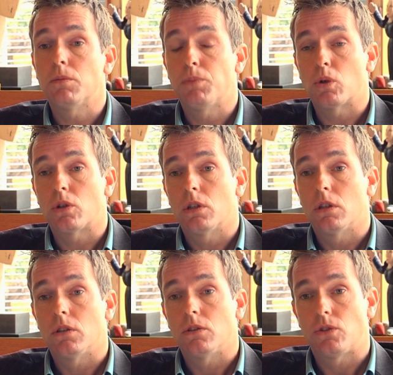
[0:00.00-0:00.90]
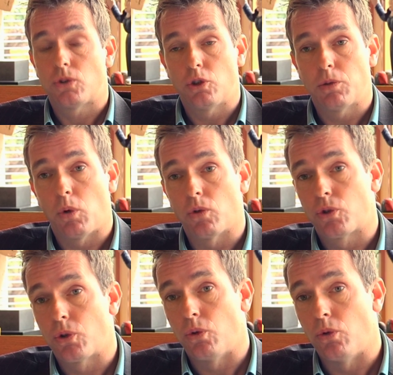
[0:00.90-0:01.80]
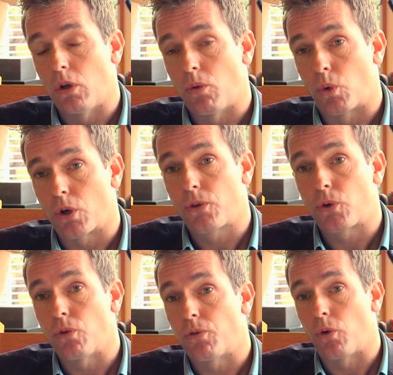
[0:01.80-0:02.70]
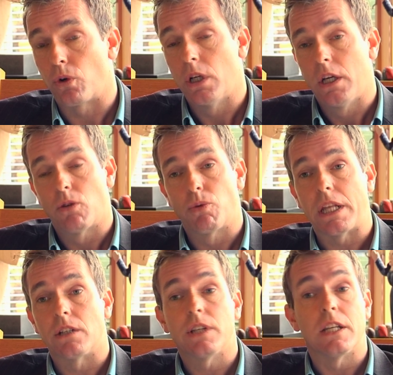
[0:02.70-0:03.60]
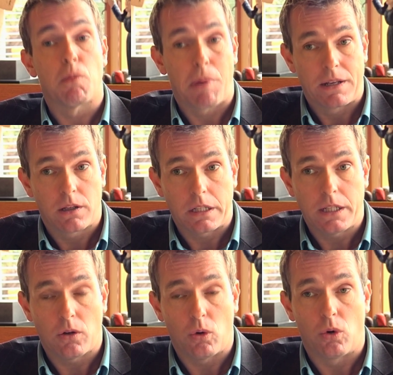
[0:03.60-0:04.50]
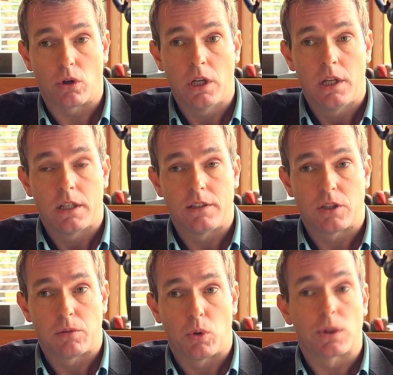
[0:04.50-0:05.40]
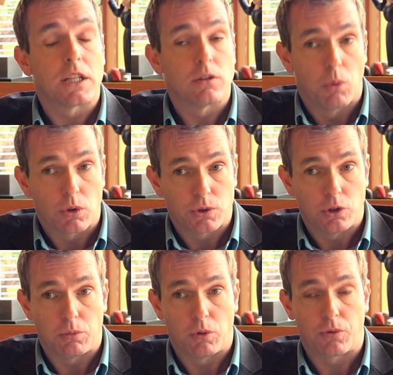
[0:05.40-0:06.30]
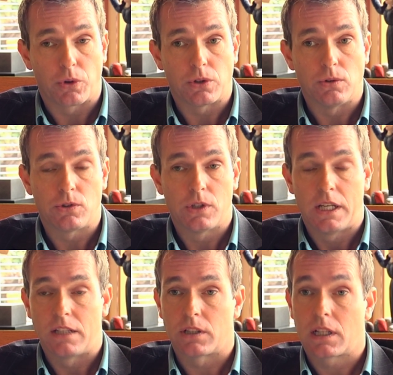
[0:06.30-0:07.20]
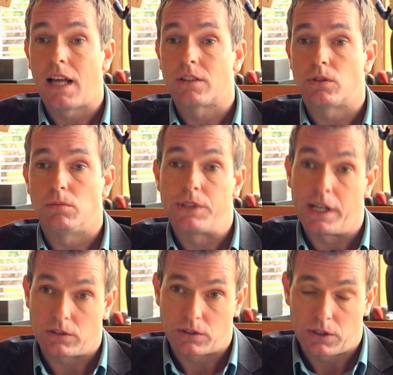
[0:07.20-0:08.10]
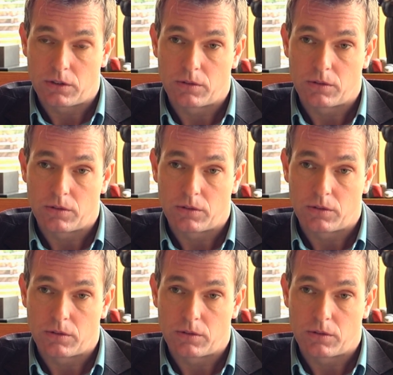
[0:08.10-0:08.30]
the book suitable to work through for readers independently, or is it a book that is more suitable for use as a classroom text?